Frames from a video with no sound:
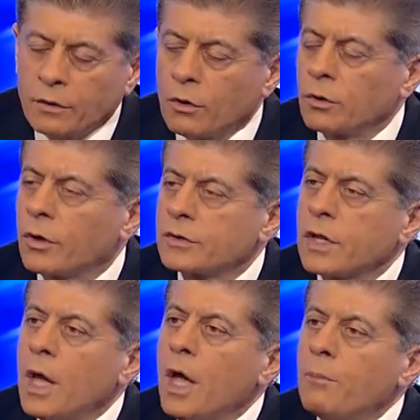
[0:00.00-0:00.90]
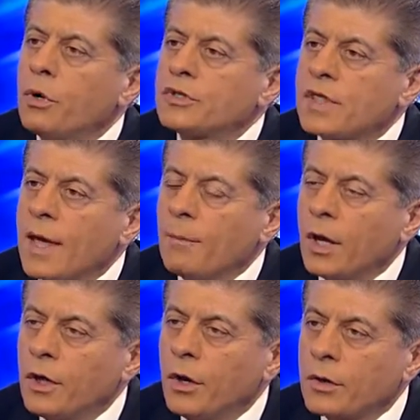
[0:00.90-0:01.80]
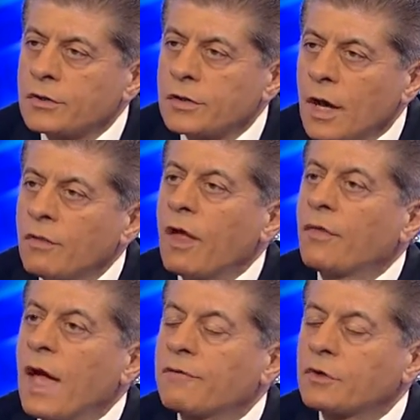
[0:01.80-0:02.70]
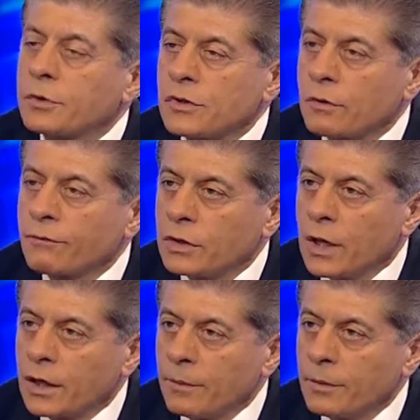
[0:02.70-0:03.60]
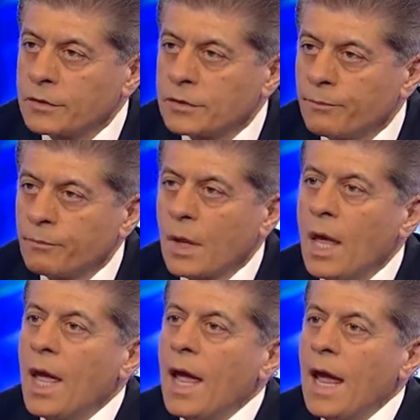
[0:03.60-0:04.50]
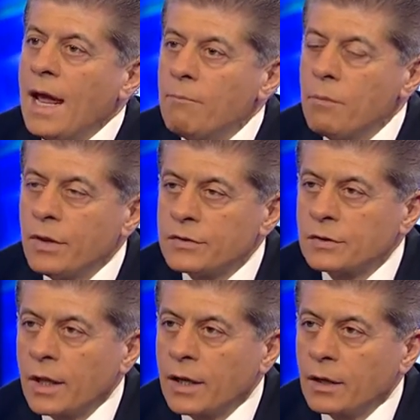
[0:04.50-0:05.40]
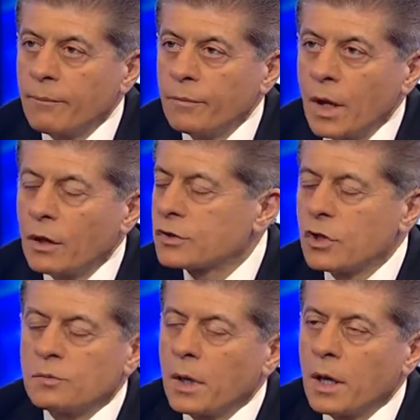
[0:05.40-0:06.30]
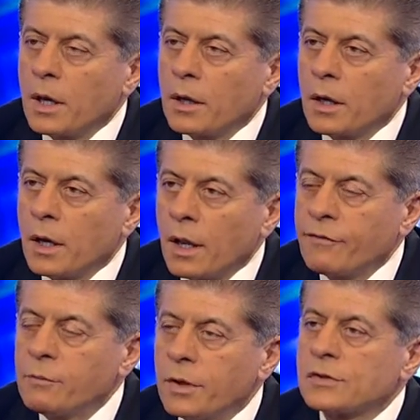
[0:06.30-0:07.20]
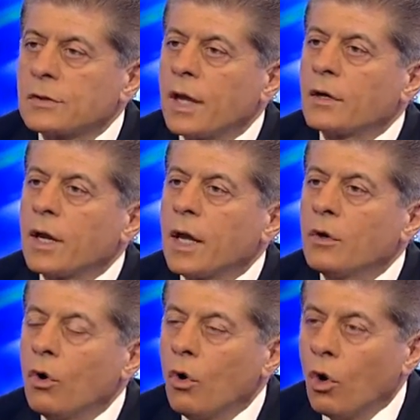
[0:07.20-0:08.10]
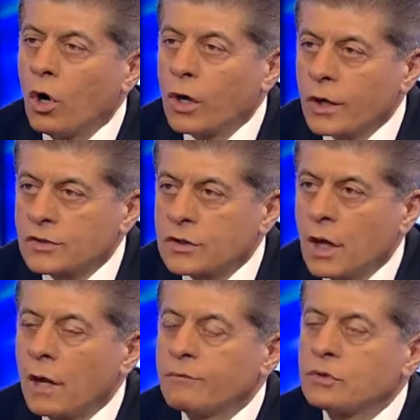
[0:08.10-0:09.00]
Correct. They're all lawyers. Puts them on notice that they have to preserve the documents. 8 months later, 11 months later, in August